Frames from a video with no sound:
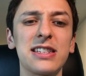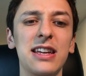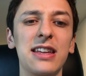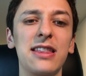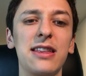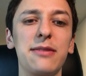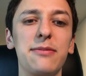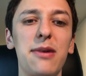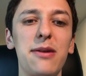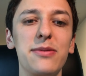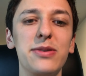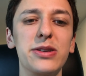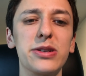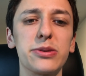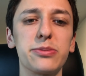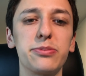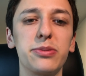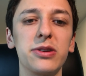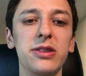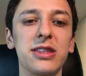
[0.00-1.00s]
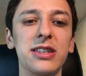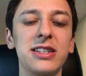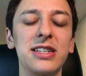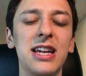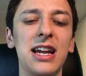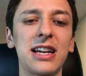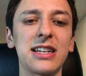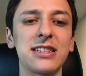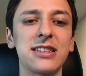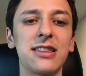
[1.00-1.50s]
And then maybe just put the
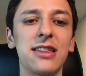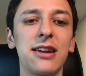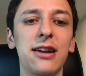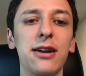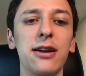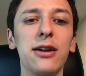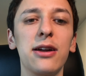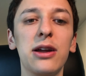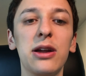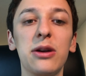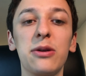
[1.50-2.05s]
text there